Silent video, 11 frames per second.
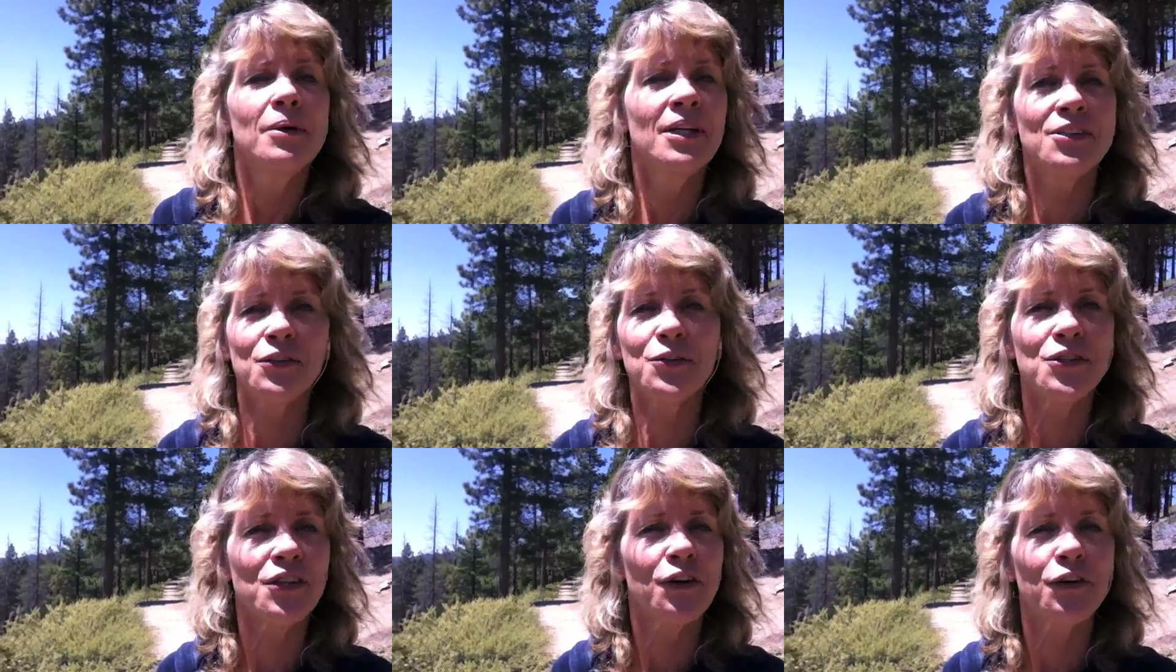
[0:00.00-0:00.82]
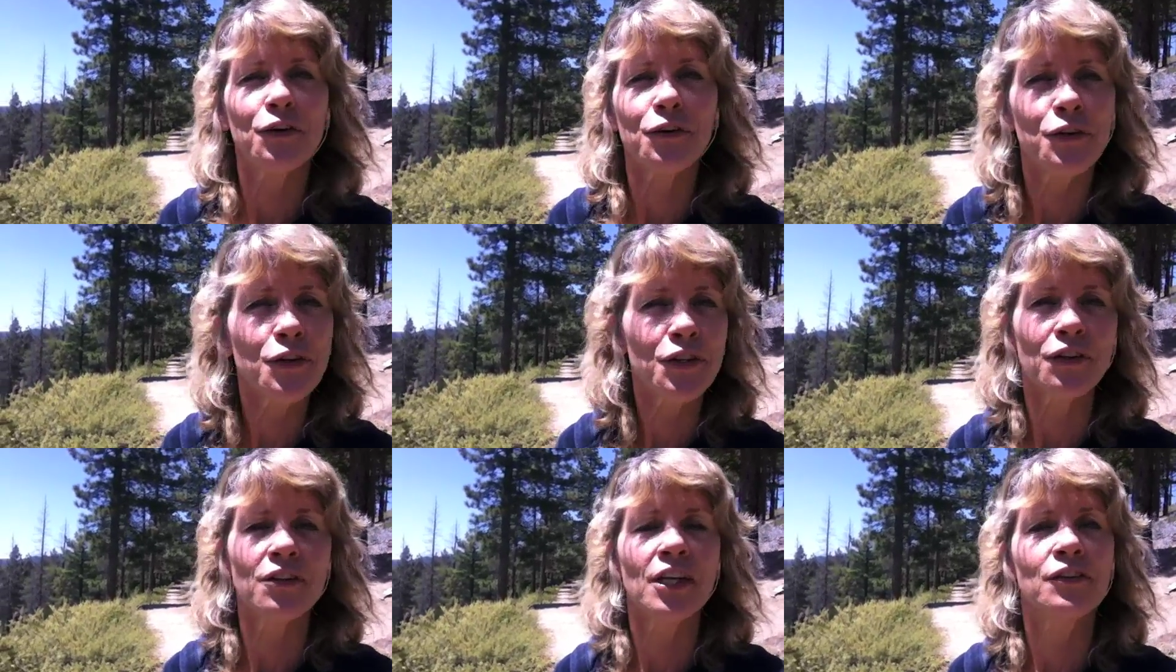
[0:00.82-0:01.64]
But it's also
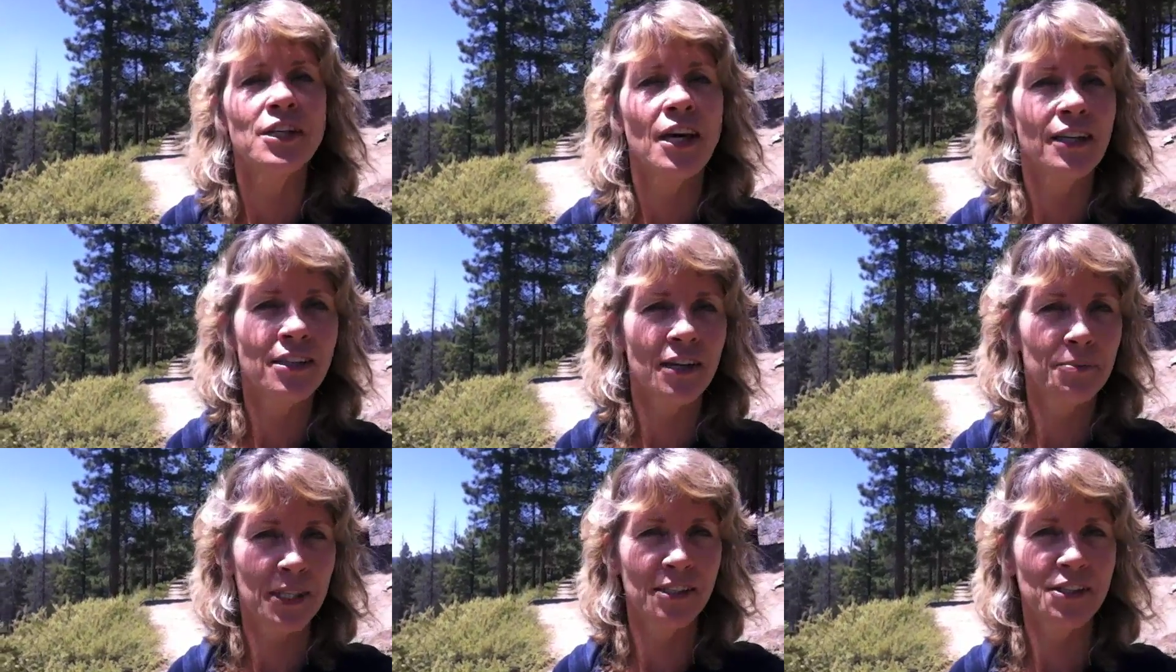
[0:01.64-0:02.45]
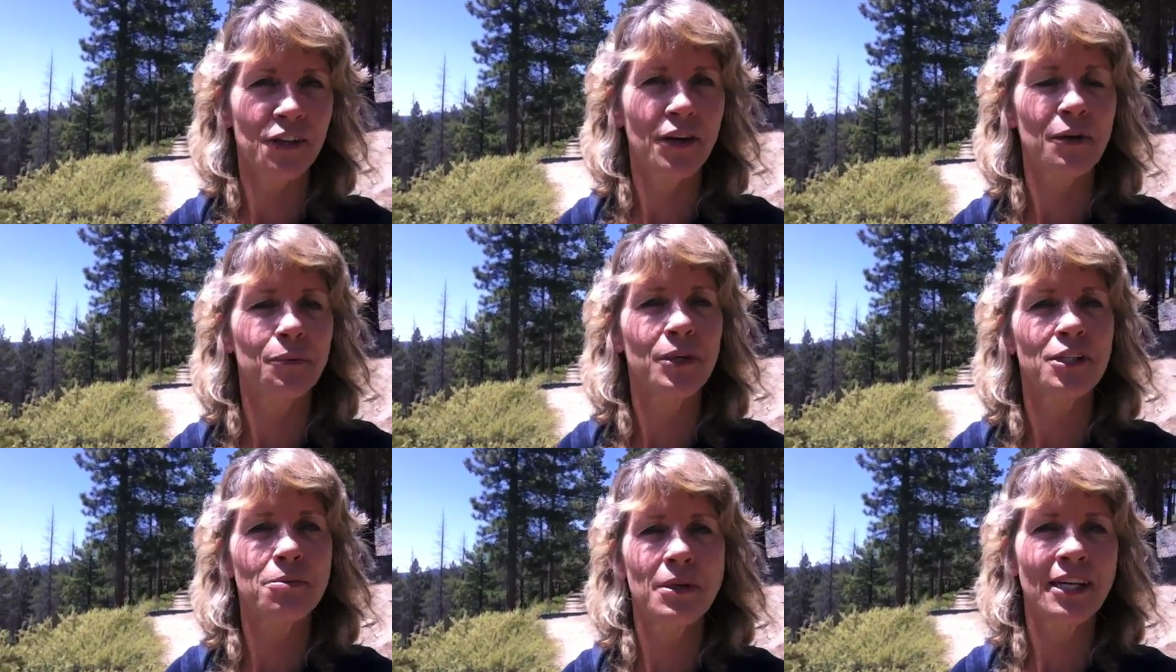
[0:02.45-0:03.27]
crucial that you take time to integrate,
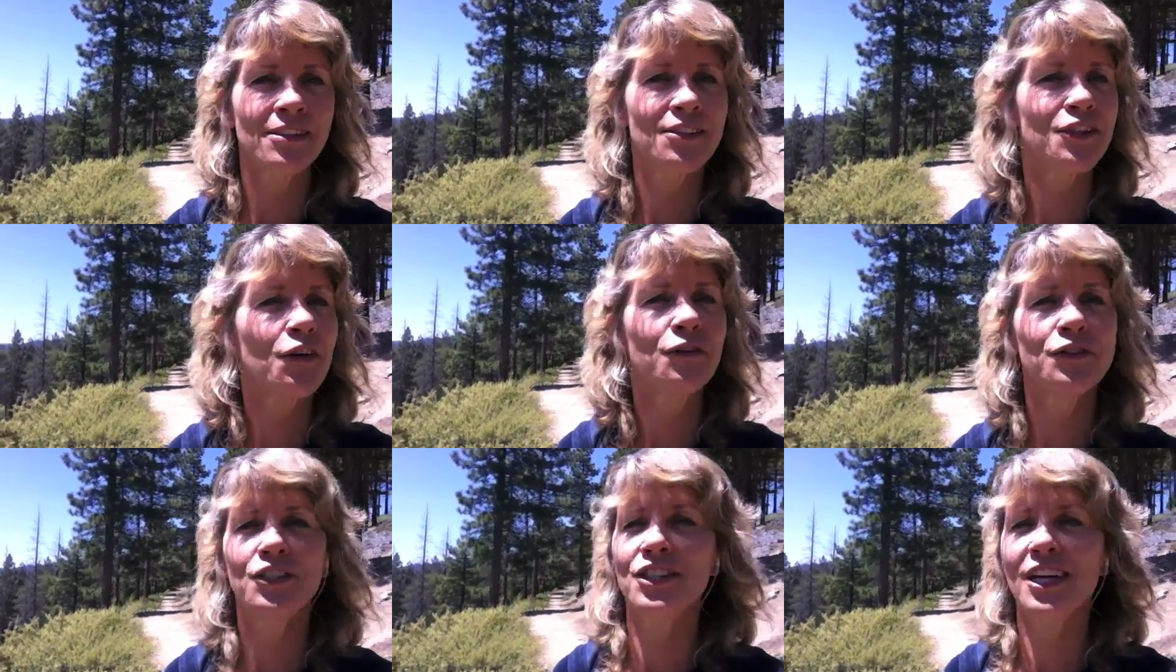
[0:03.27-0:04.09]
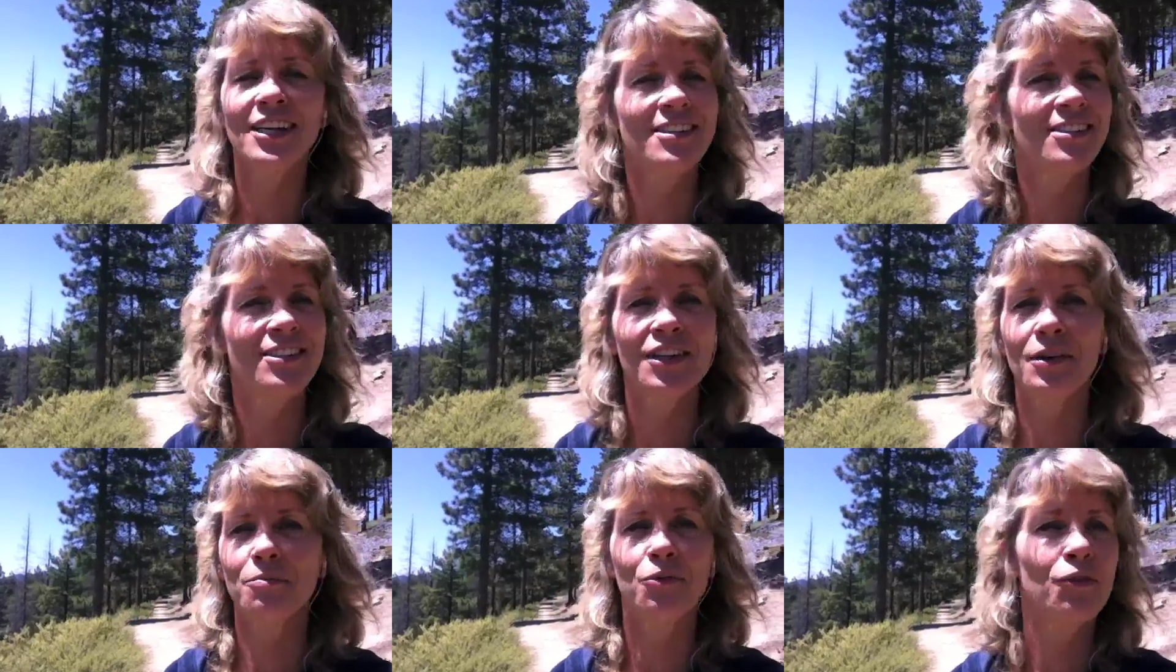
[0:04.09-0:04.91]
which means don't just
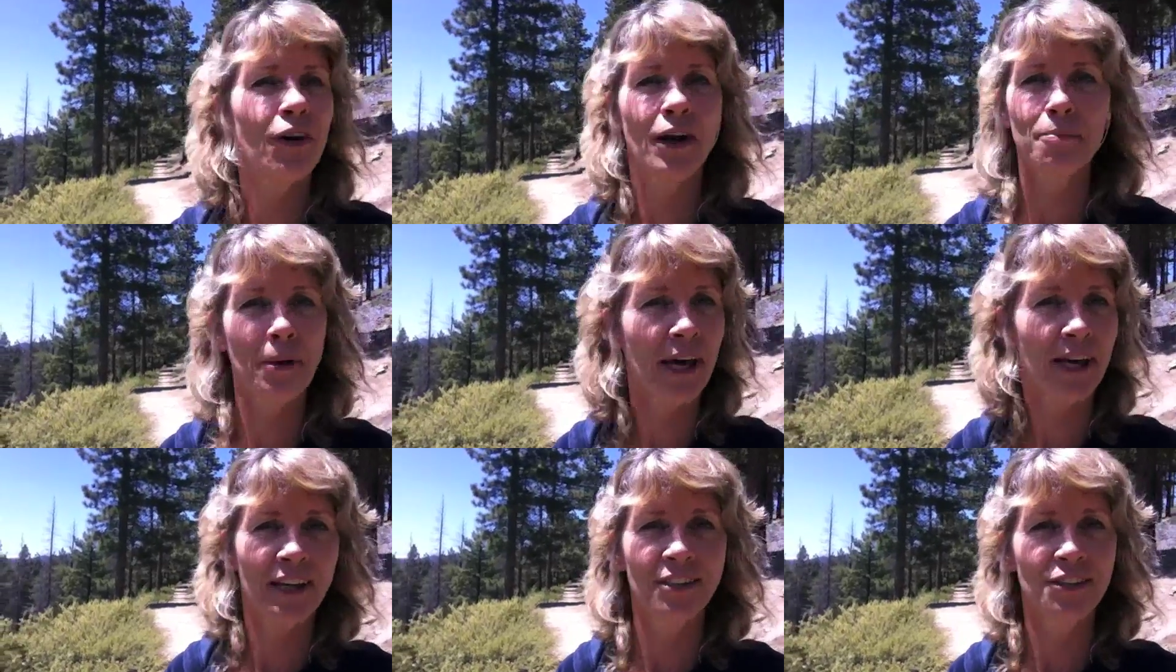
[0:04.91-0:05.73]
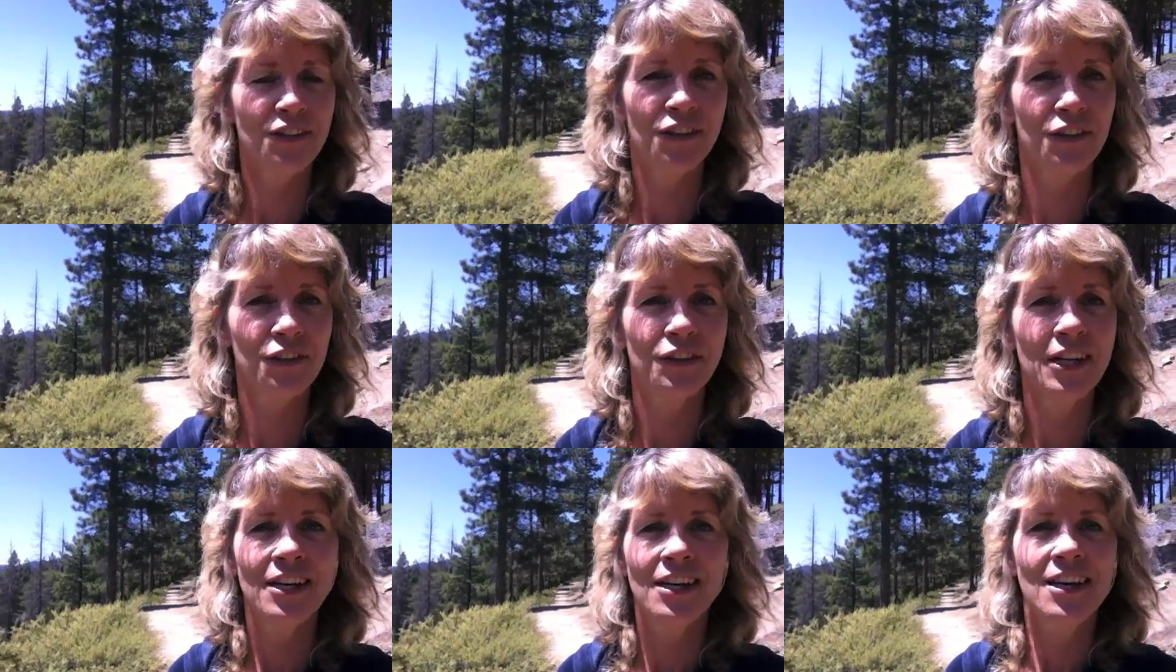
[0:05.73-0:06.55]
jump right back into
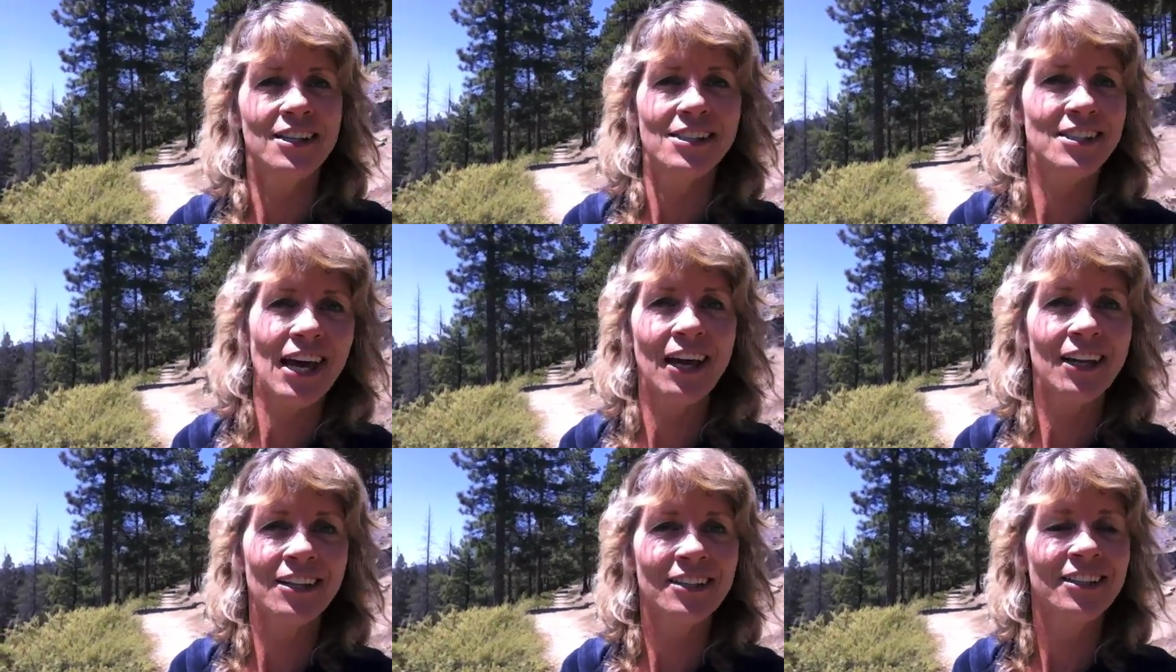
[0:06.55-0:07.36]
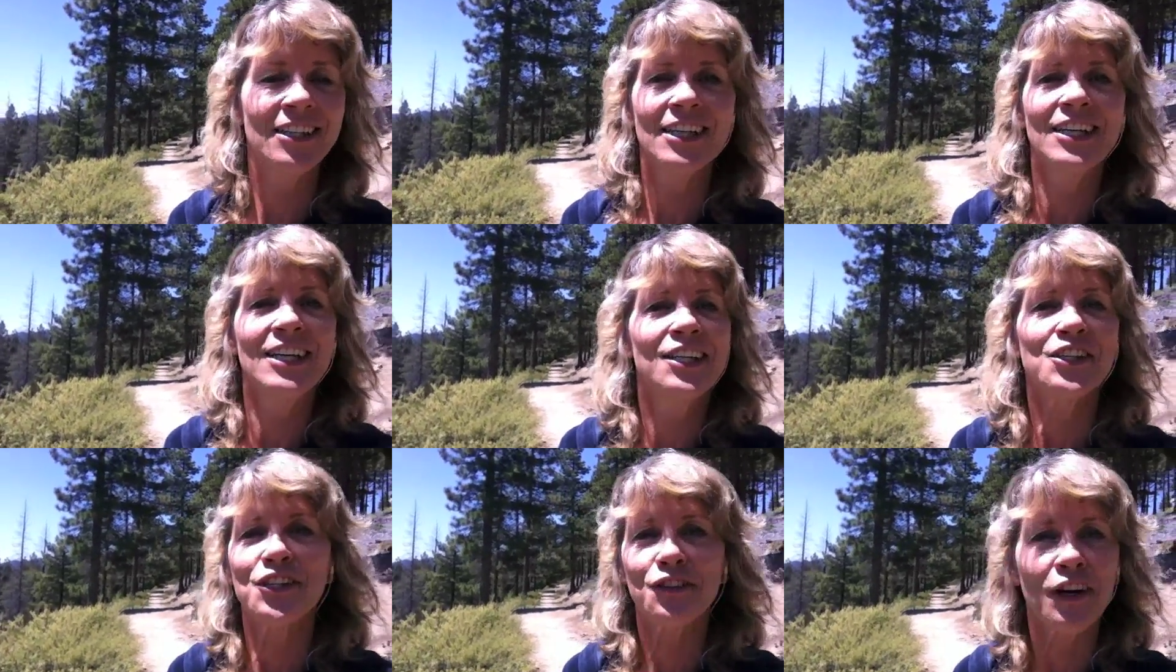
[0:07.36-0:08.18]
the saddle
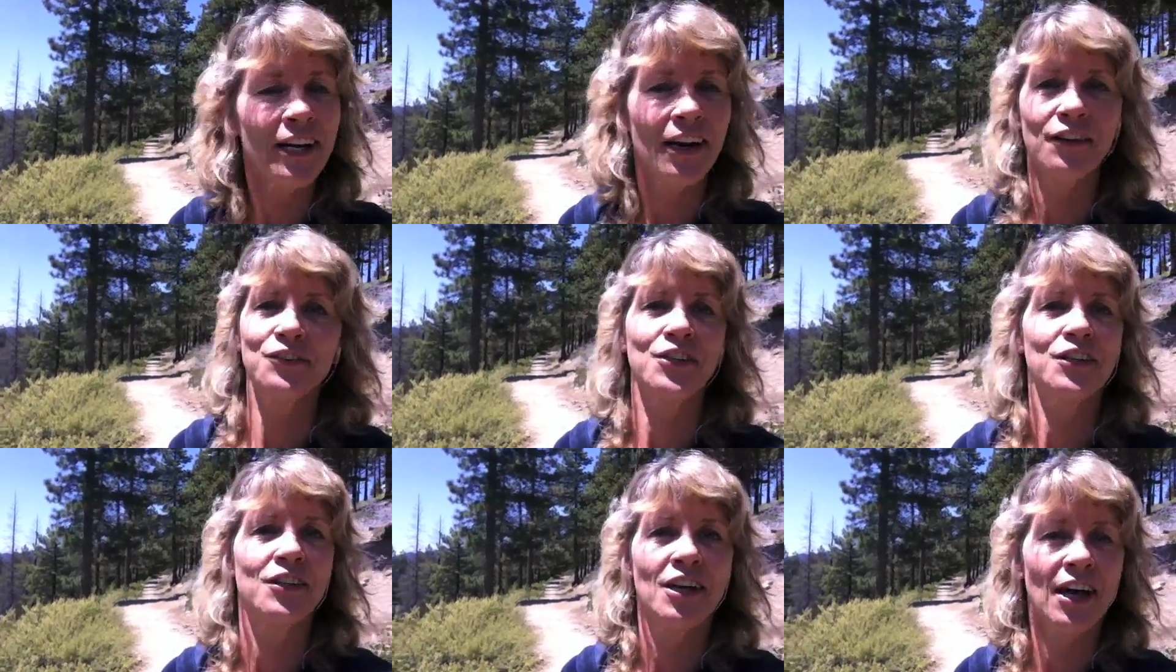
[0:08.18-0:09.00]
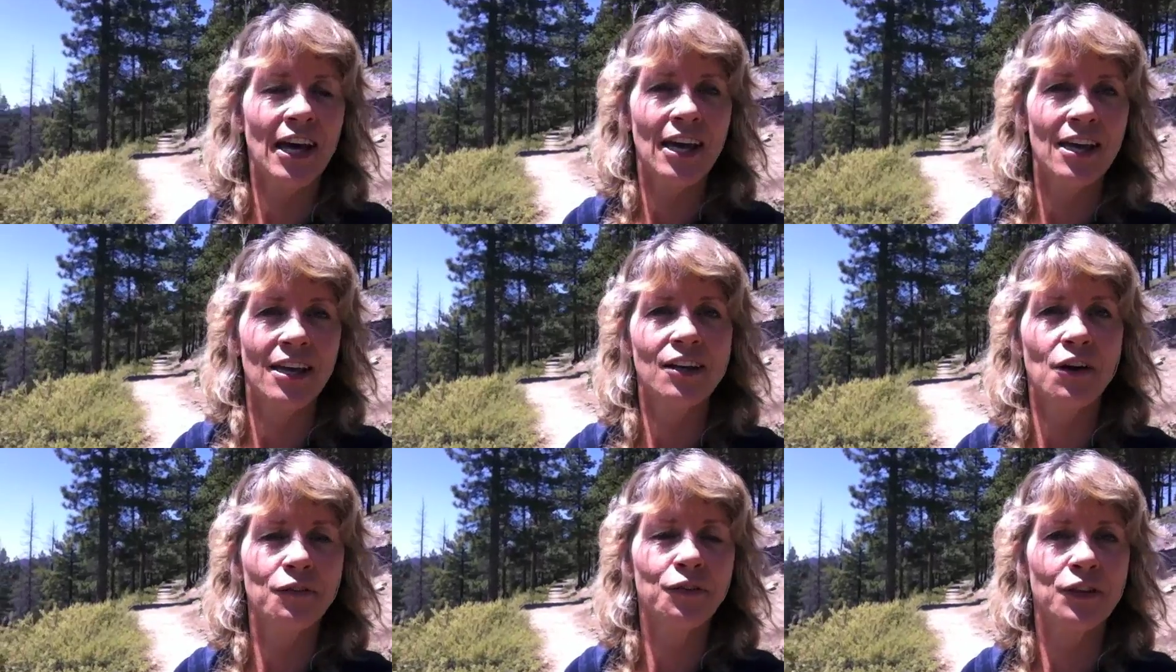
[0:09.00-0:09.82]
straight after a
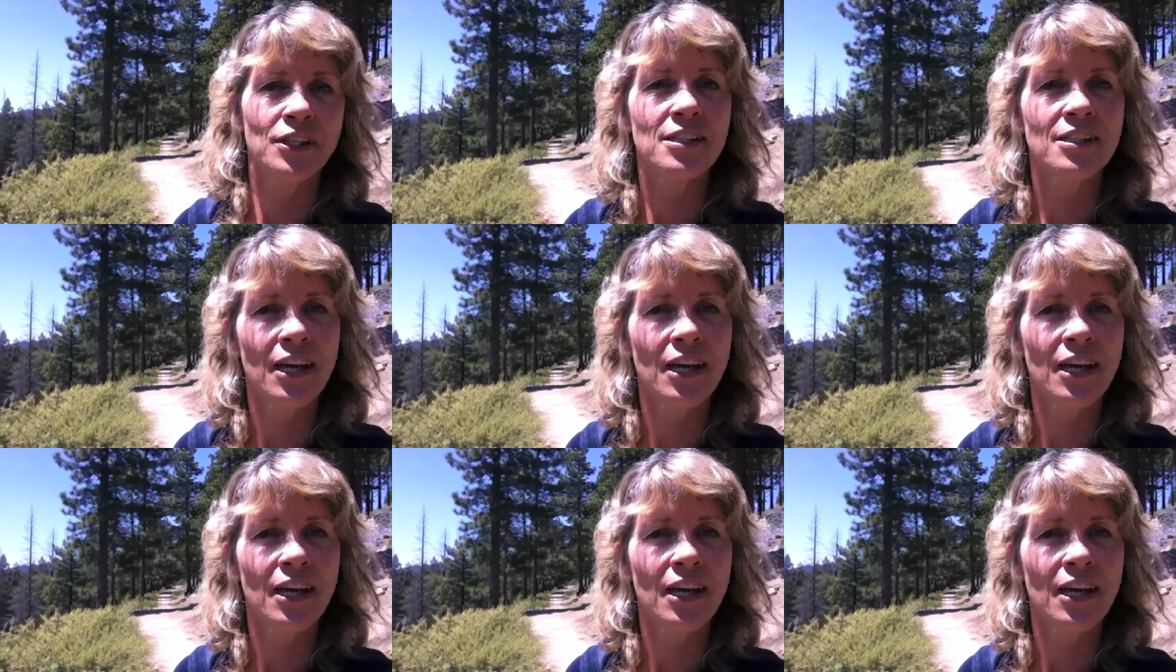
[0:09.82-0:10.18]
conference.